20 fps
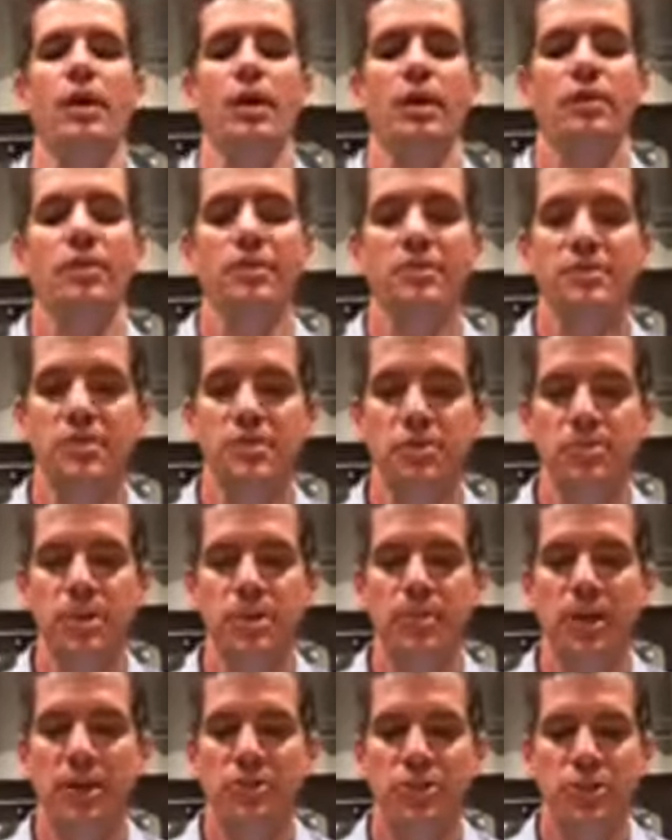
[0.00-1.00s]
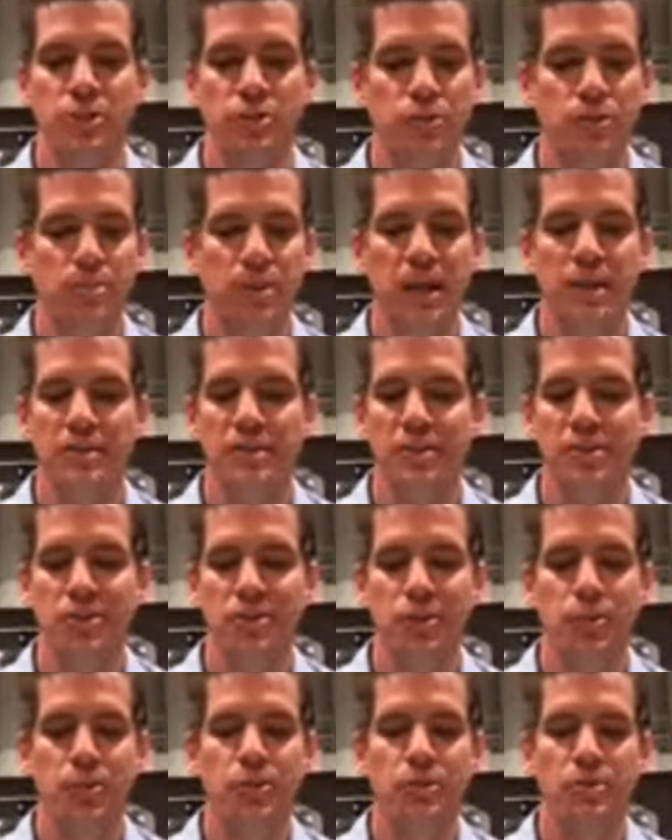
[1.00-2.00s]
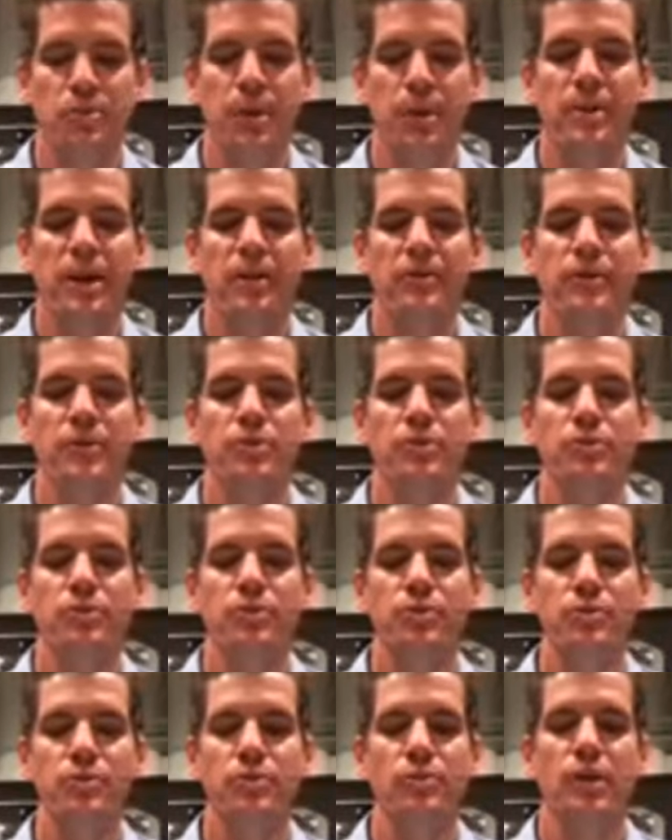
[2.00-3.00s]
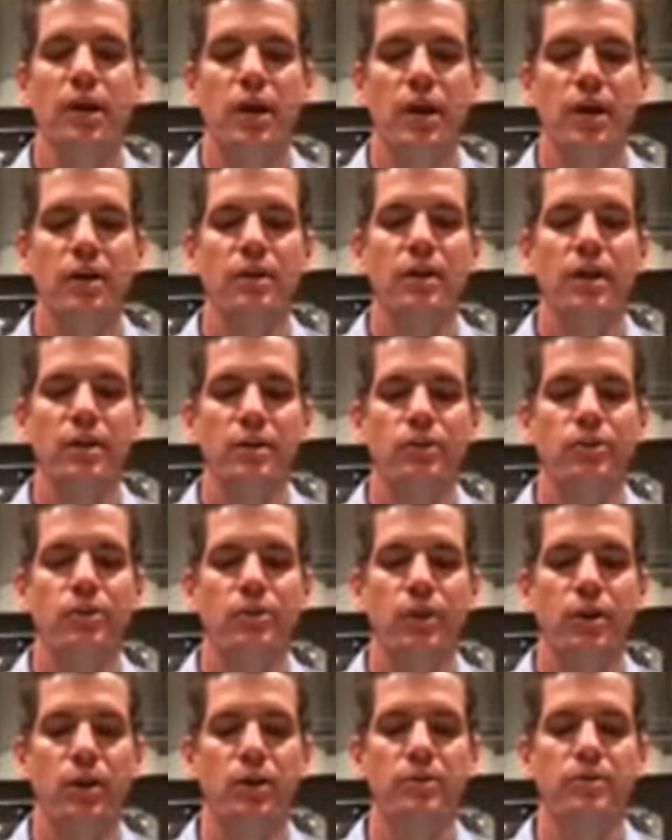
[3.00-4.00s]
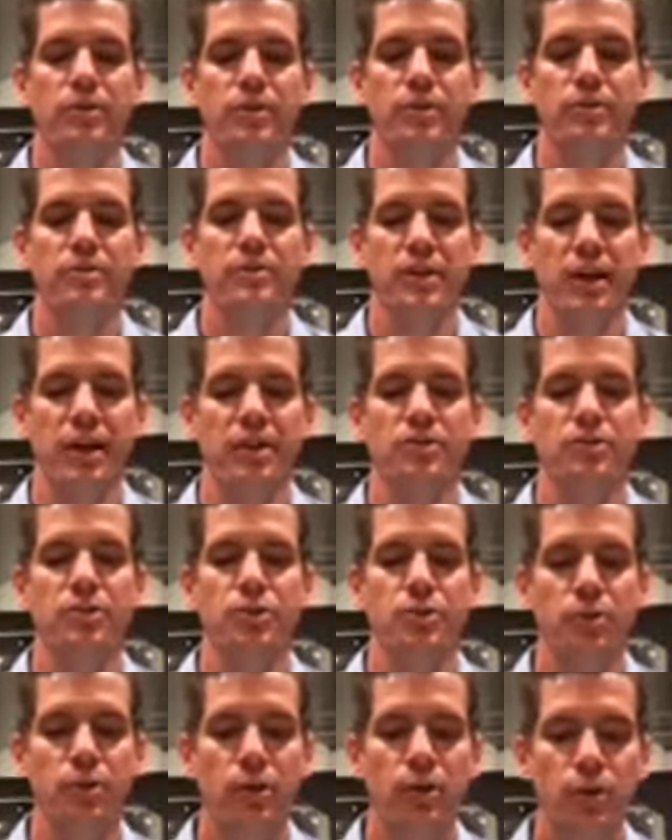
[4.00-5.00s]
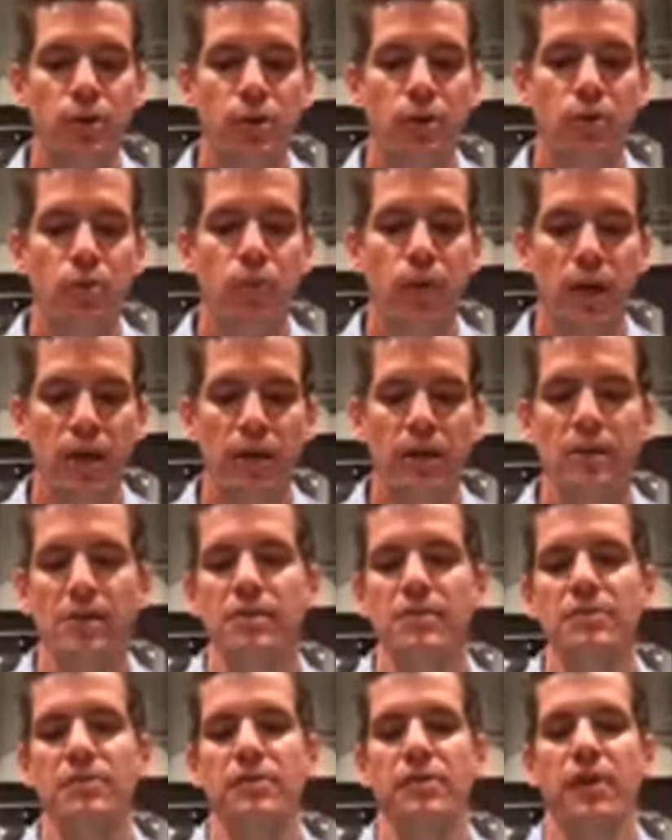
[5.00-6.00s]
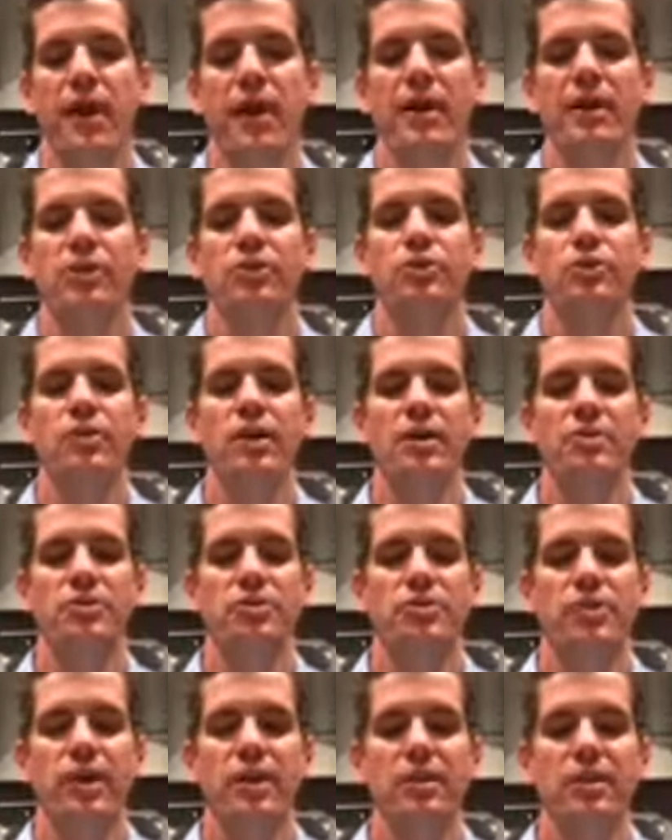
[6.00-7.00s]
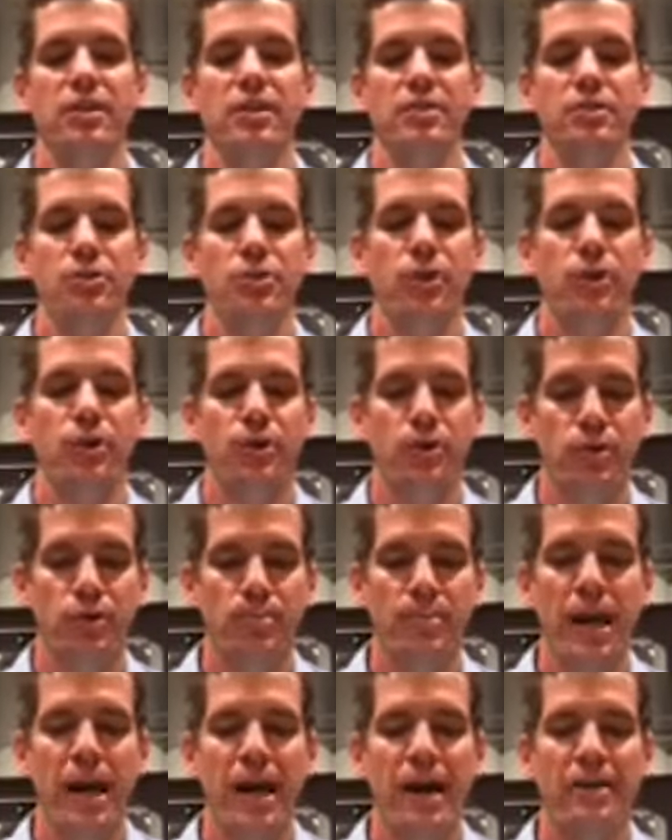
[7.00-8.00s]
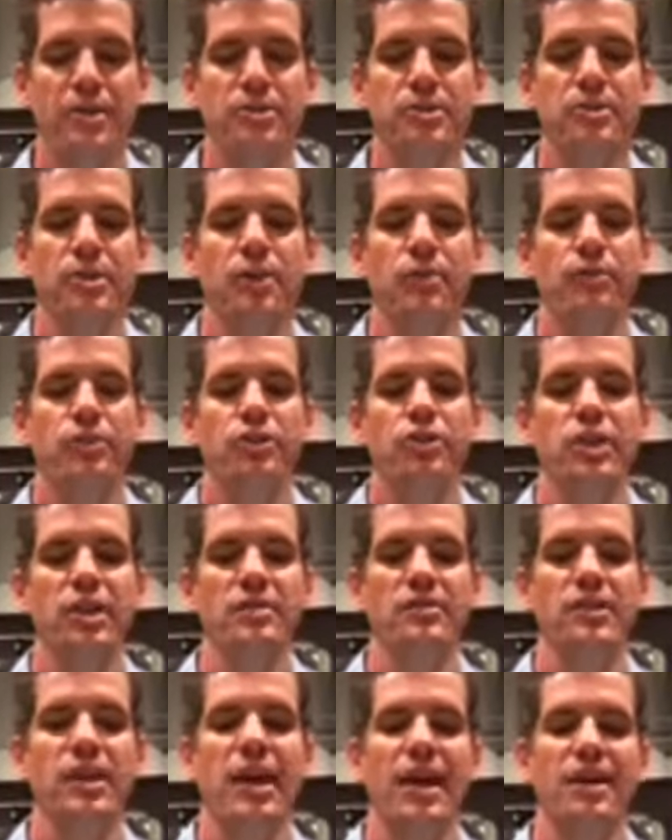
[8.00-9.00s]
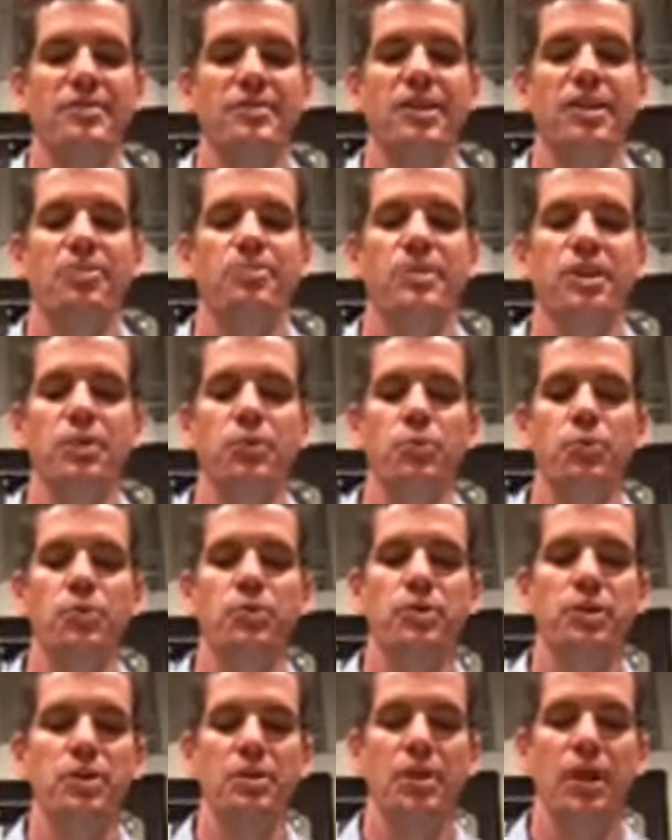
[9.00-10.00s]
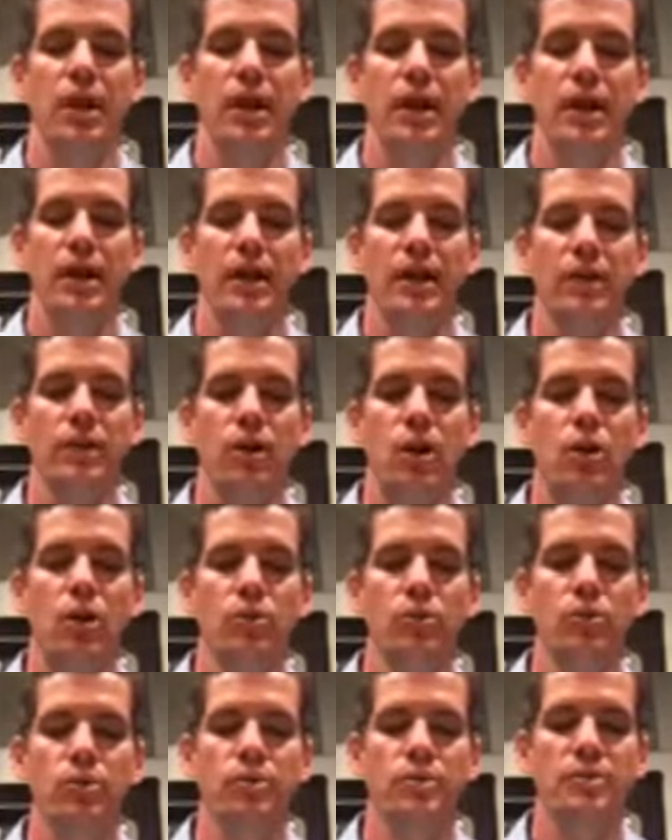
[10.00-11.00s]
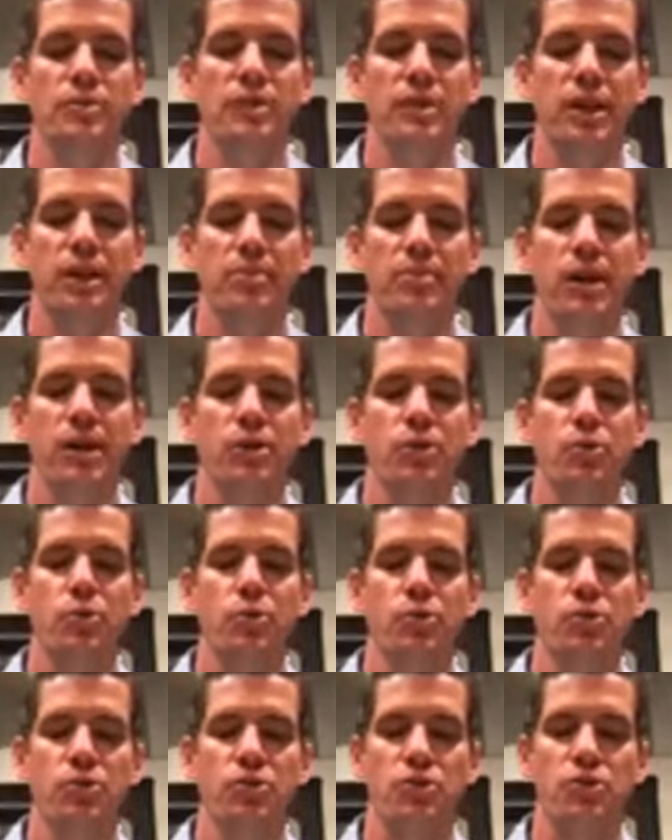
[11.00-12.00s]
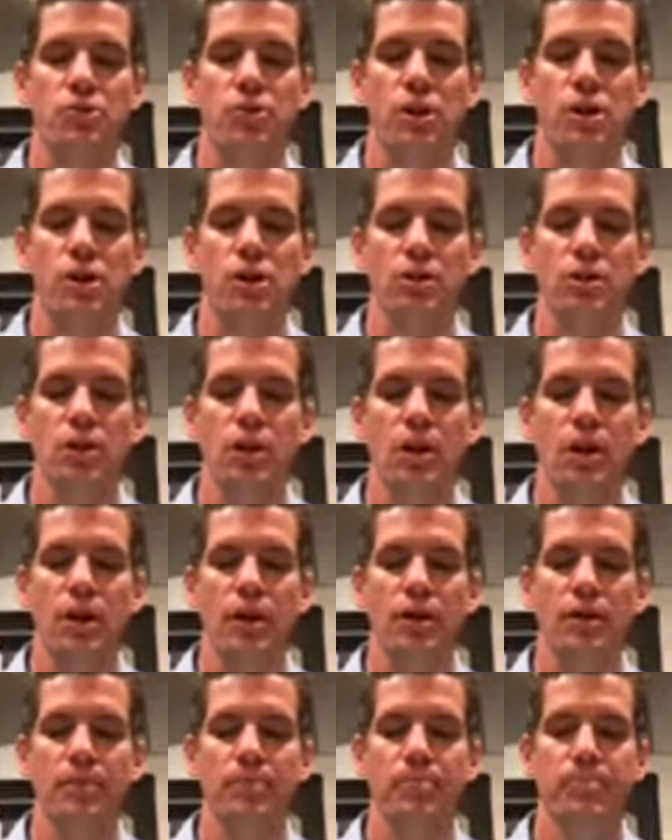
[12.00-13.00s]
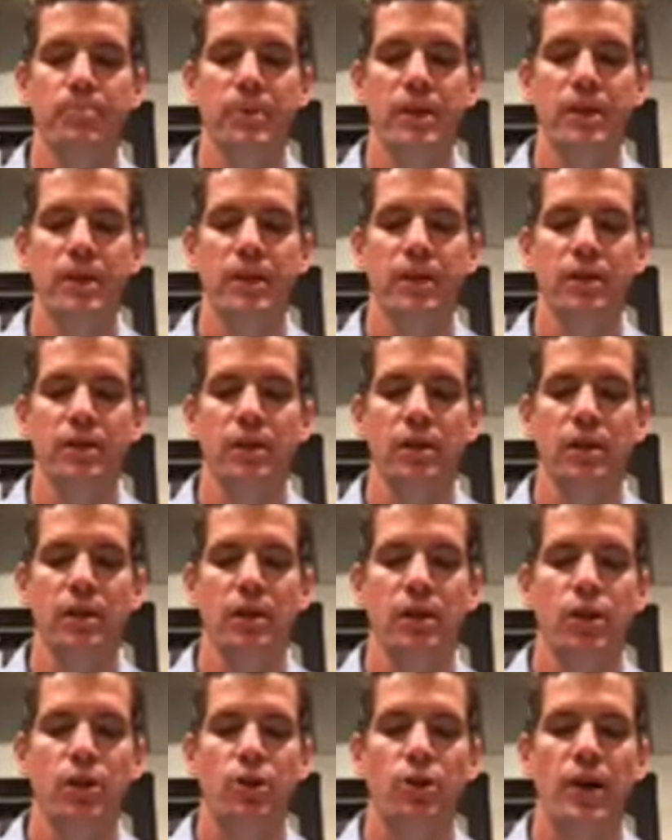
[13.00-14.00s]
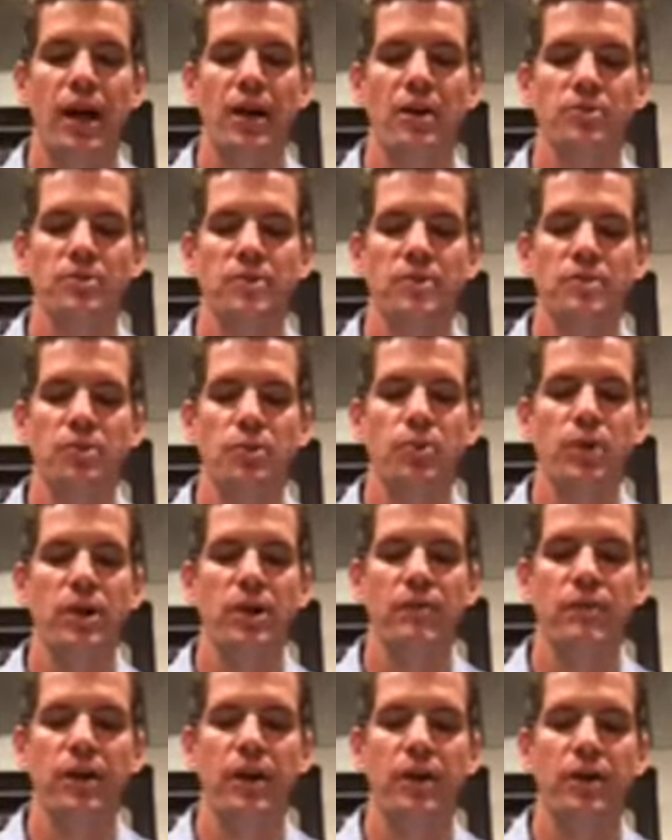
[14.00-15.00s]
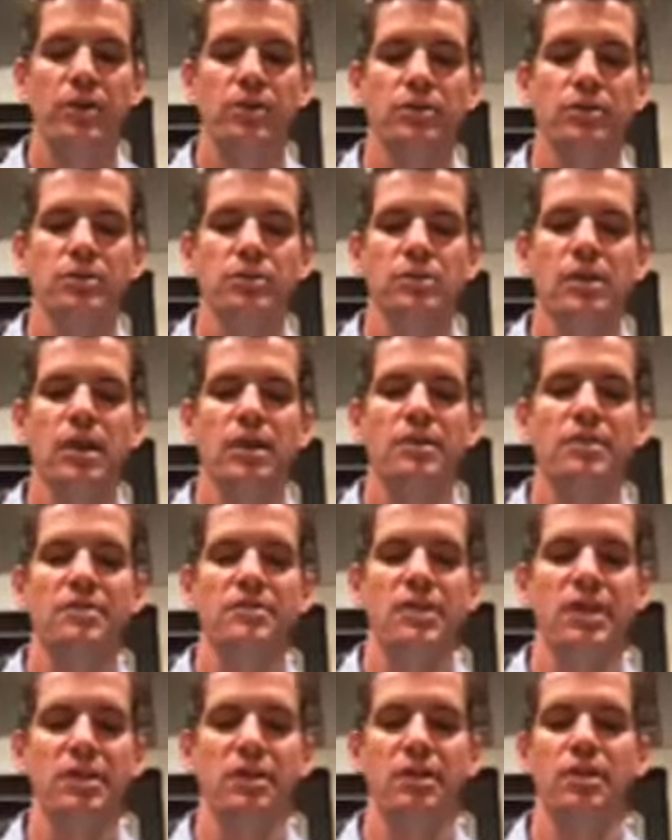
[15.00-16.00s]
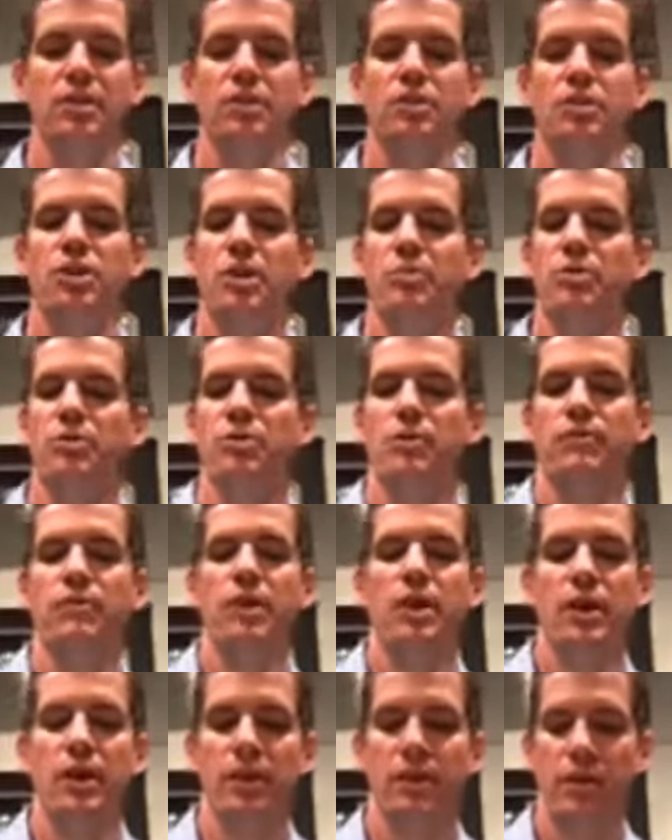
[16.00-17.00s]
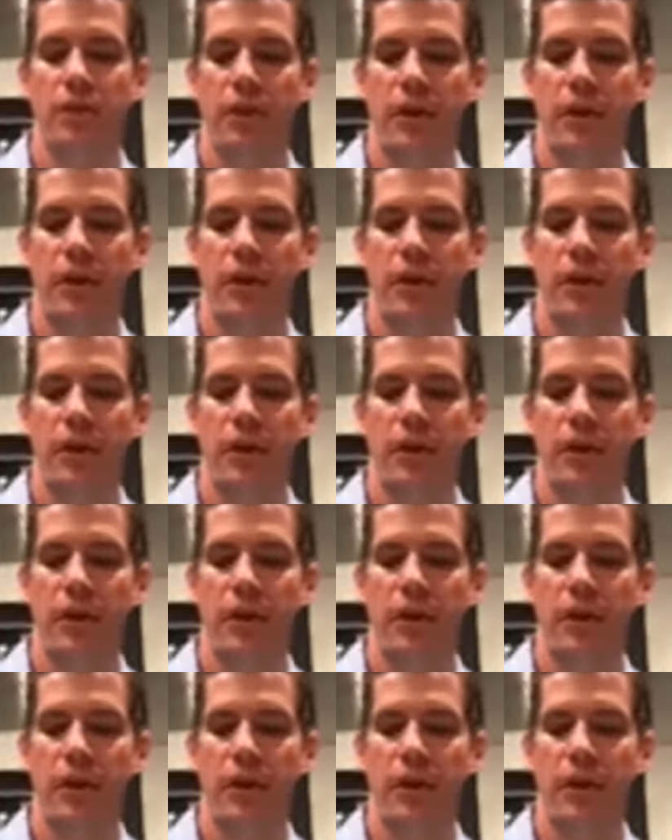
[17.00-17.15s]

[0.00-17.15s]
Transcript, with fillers: listen to me, my children. Pay attention to the words of my mouth, and do not let your heart turn aside to her ways. Do not stray into her paths, for she has cast down many wounded, and all who were slain by her were strong men. Her house is the way of hell, descending to the chambers of death.